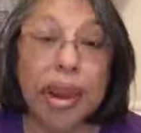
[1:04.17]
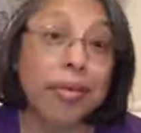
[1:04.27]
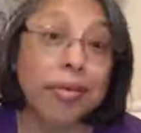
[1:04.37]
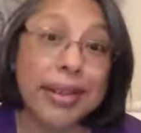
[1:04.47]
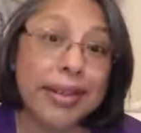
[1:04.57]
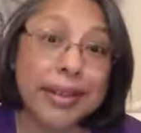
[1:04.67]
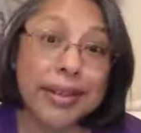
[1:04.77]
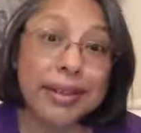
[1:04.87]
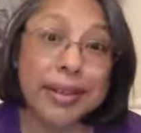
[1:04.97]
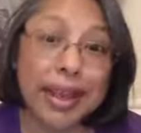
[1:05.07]
every
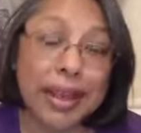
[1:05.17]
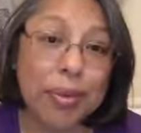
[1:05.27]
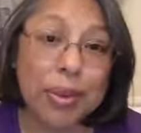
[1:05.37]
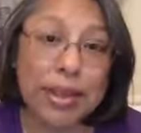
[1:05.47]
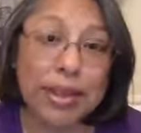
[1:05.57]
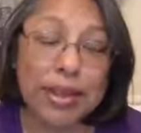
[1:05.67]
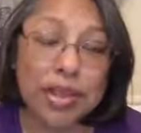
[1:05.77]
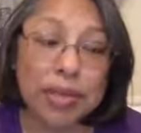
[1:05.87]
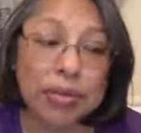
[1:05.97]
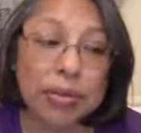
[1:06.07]
single day that we need
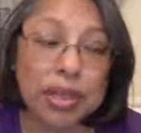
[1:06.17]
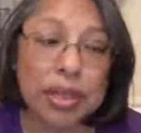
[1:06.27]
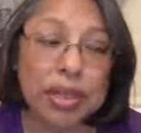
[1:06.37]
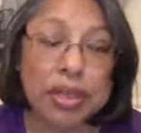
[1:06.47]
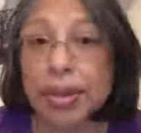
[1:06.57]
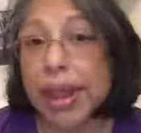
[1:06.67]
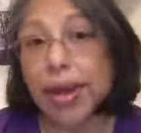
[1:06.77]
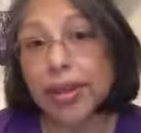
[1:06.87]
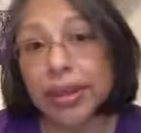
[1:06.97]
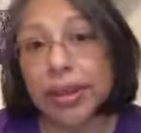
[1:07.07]
to be
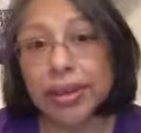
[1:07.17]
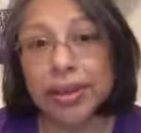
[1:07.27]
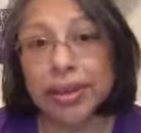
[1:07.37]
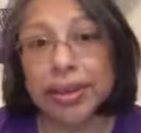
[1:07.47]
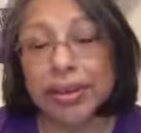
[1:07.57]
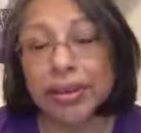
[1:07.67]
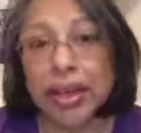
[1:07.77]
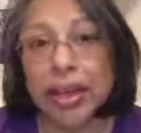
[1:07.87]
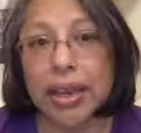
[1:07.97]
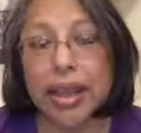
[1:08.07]
out there,
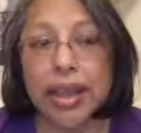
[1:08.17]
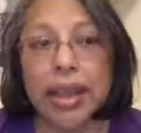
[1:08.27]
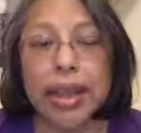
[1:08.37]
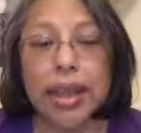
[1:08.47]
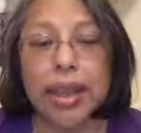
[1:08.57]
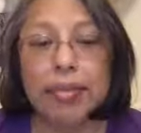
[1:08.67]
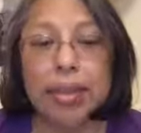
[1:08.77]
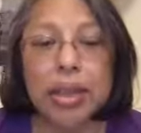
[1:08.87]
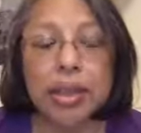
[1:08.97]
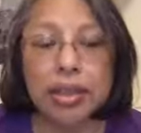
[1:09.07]
right? And
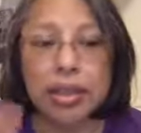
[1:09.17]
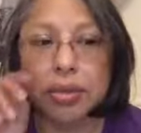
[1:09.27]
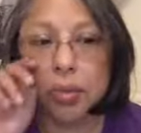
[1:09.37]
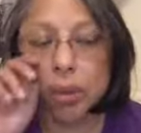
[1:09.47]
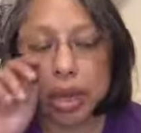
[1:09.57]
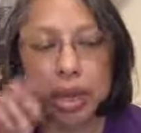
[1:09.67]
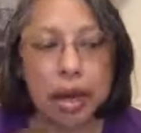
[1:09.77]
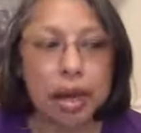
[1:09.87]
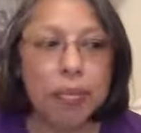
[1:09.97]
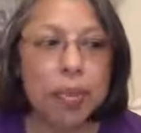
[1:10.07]
because
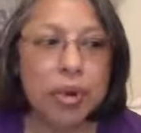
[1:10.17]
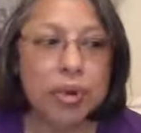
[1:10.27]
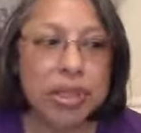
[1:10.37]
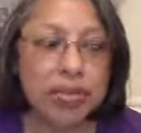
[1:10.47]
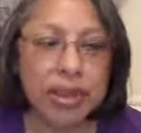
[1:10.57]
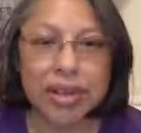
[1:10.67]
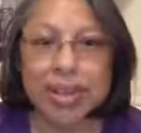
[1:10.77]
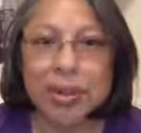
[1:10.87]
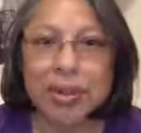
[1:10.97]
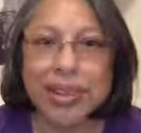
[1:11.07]
most of us,
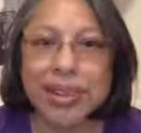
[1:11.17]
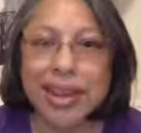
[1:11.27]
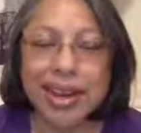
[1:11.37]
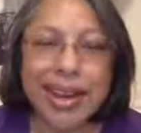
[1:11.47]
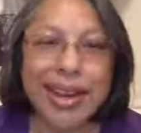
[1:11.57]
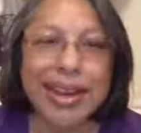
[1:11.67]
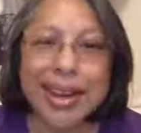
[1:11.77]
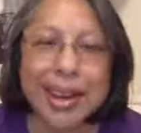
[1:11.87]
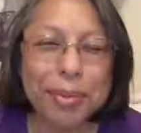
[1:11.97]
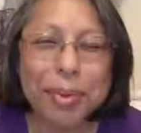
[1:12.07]
I would say
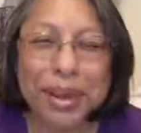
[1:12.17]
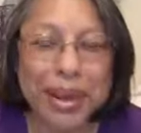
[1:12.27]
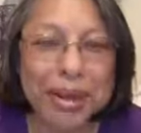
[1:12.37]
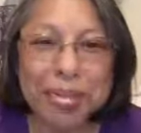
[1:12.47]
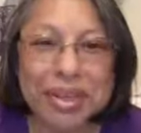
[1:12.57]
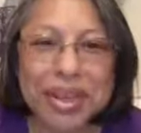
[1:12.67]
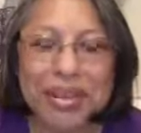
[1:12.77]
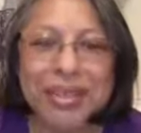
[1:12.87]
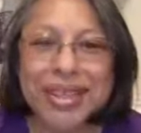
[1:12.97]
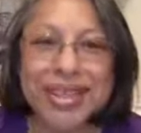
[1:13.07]
99.9%
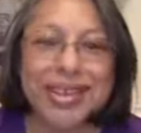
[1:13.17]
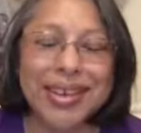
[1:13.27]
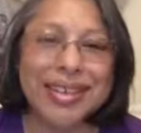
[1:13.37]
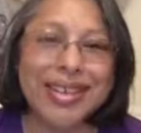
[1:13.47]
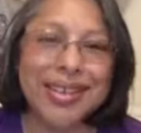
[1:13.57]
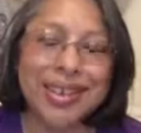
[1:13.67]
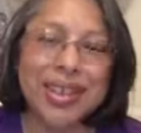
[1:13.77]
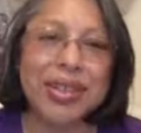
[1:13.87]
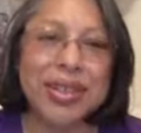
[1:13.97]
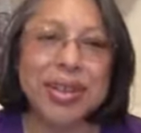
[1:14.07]
of us here at Star
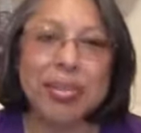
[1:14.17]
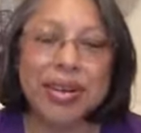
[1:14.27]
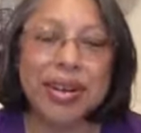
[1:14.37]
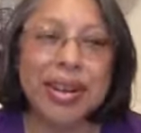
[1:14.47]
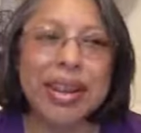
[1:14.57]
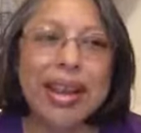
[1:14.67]
Nations community,